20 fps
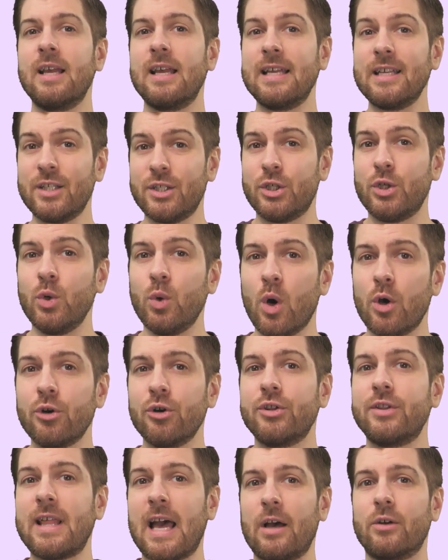is
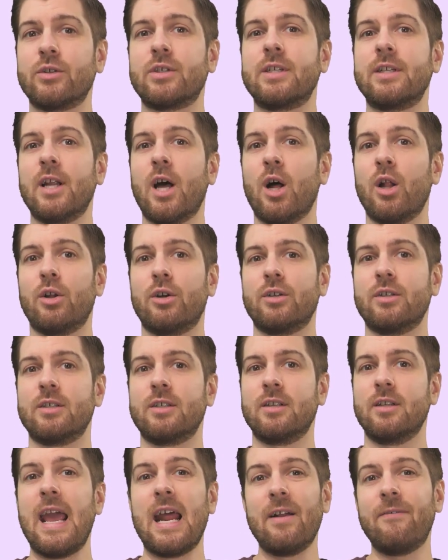
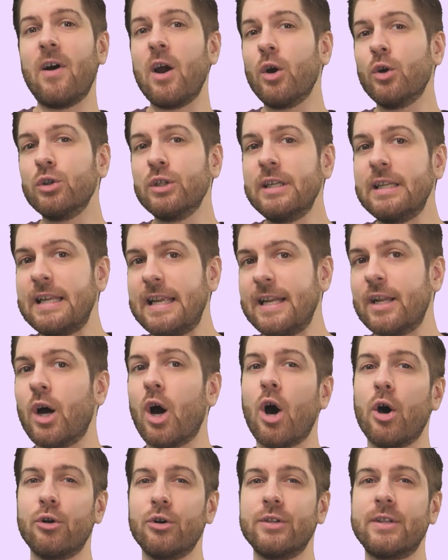$200,000. And if I only need
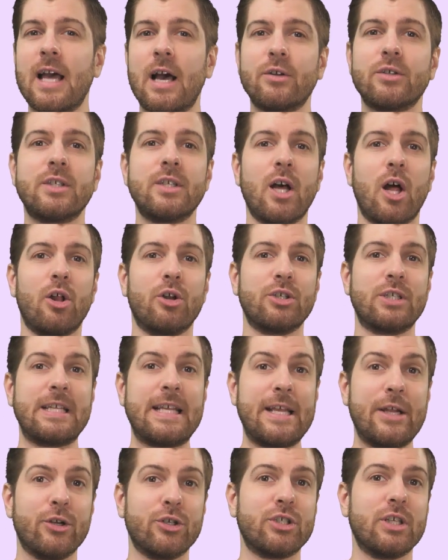$100,000 a
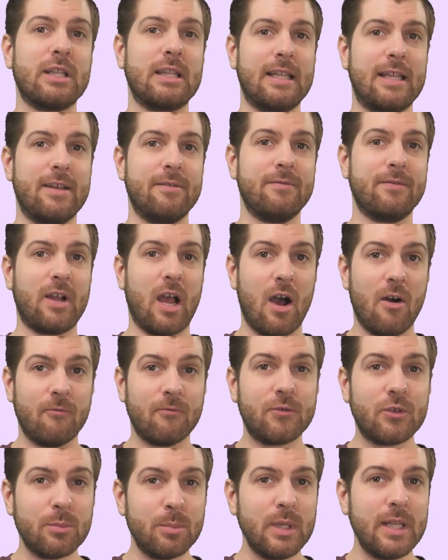year to live
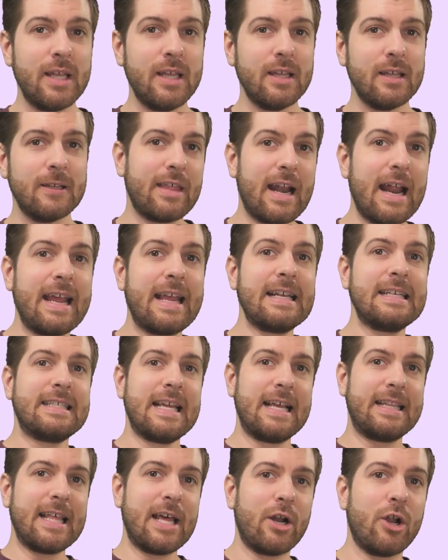comfortably, then I can
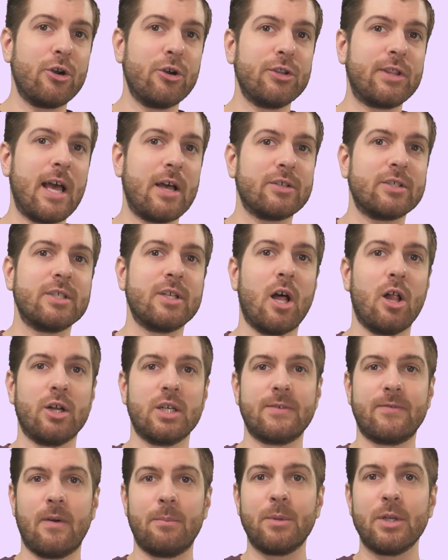take that
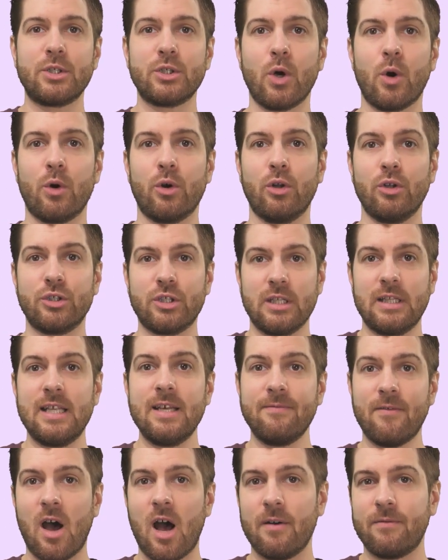$100,000 from the total to
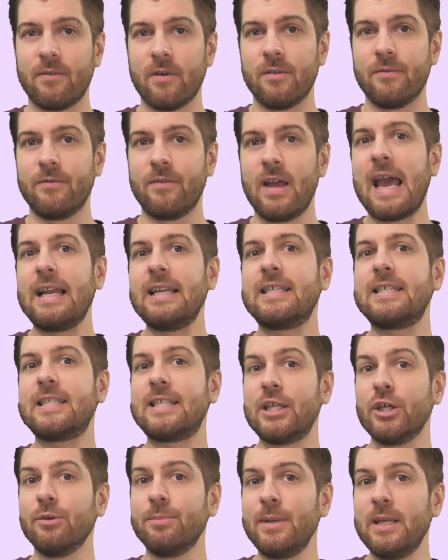live off of and
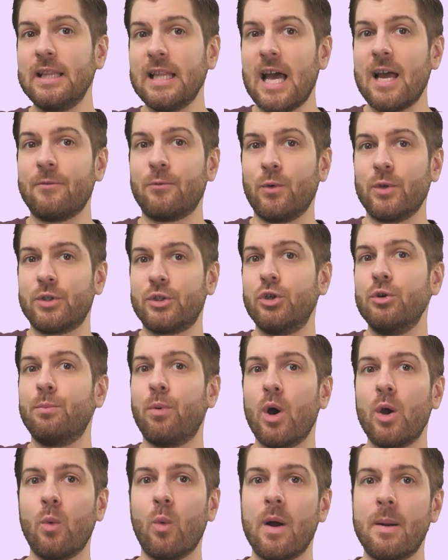still be left with
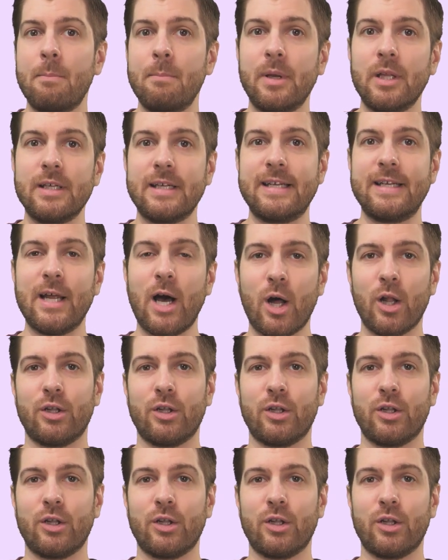$2.1 million.